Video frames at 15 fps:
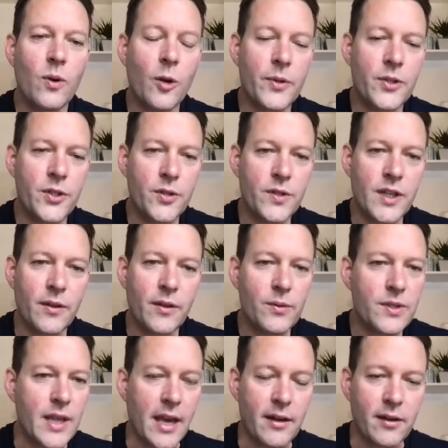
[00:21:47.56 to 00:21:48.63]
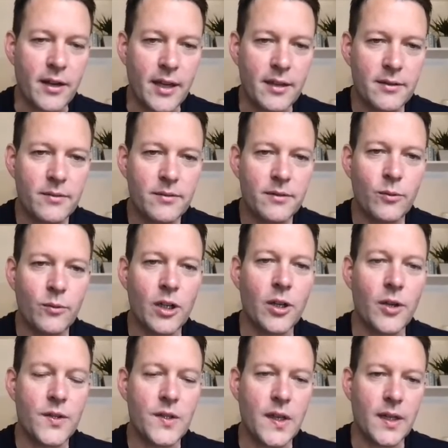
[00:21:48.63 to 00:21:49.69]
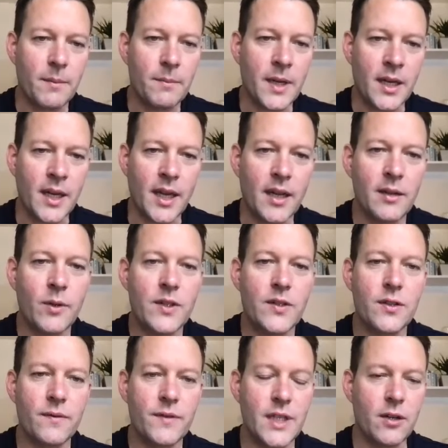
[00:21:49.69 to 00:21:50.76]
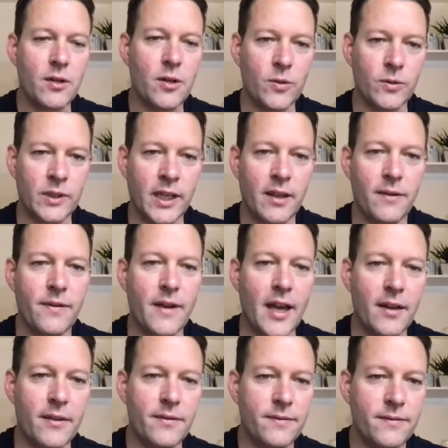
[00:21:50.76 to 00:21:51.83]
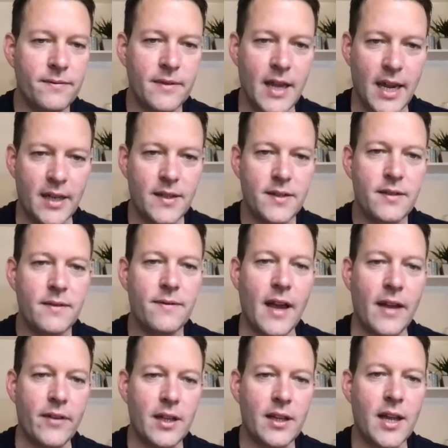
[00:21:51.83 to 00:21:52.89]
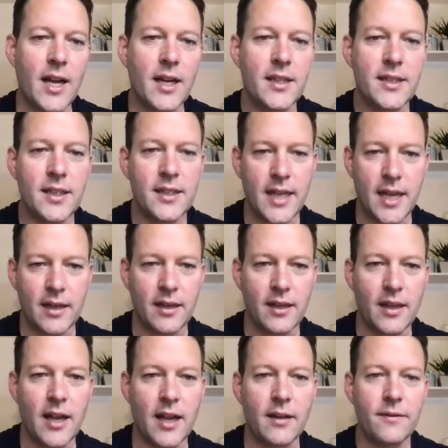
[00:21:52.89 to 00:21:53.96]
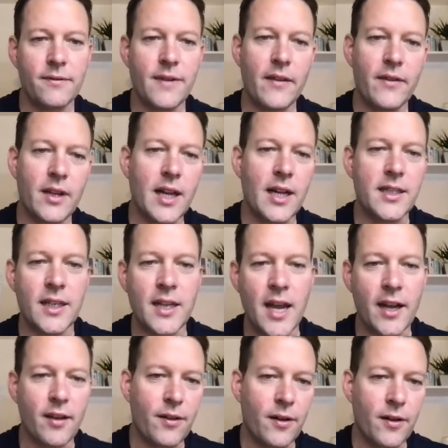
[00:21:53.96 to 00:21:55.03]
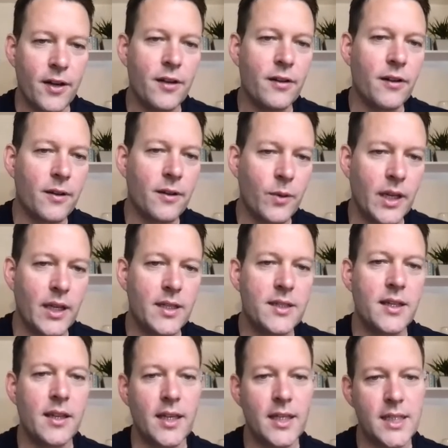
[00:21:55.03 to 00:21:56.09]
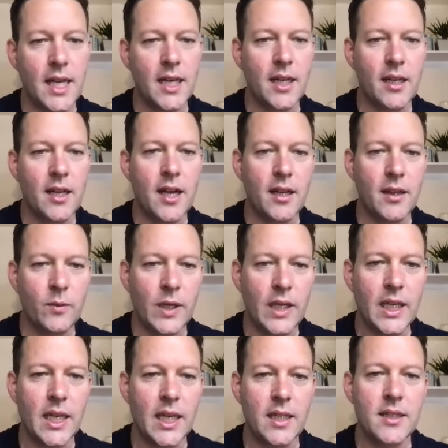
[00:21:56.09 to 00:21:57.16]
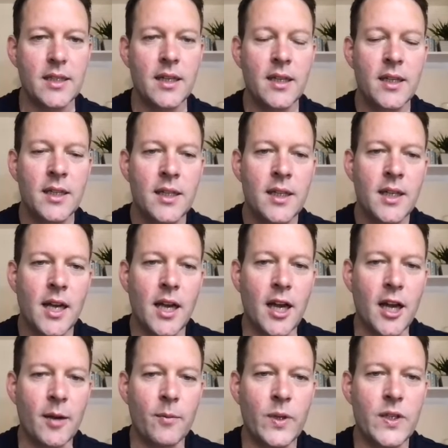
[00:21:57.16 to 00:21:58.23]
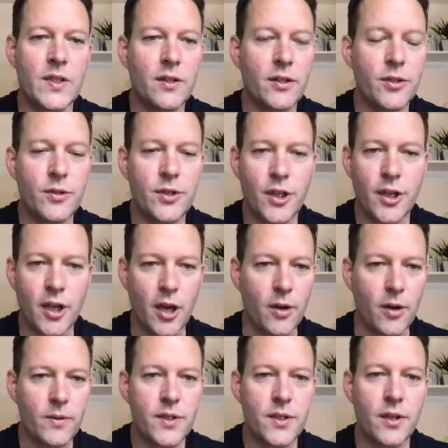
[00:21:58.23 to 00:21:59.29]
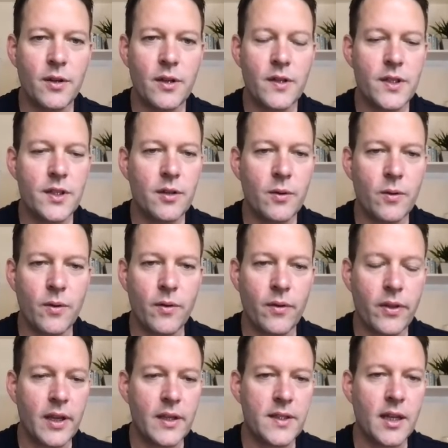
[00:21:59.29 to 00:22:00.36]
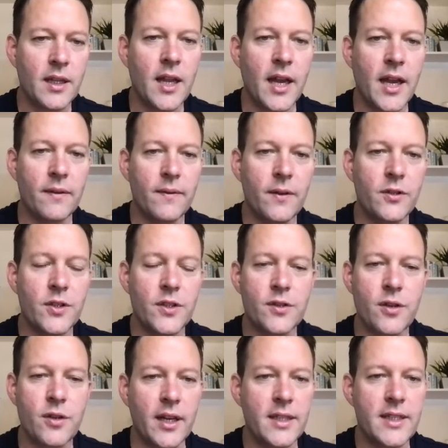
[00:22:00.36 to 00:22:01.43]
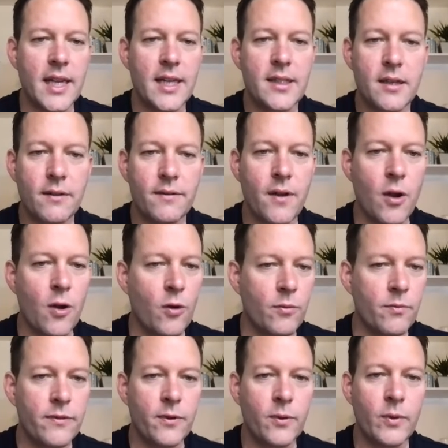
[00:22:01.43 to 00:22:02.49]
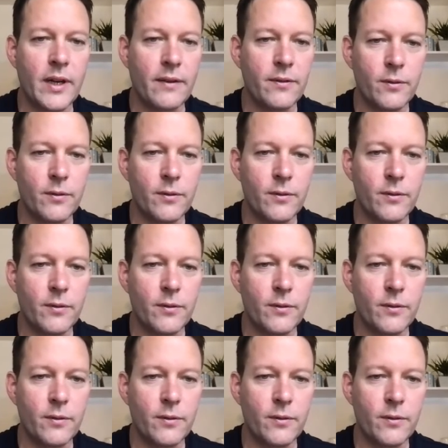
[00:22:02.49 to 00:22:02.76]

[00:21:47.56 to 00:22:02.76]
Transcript: open Tuesday through Saturday. We're closed Sunday, Monday. We serve dinner only the 5 nights, 5 o'clock to 10 o'clock, 5 o'clock to 9:30 during the weeks, and then 10 o'clock on the weekends. We still do to go, so you can still order things online if you're just trying to take stuff home for whatever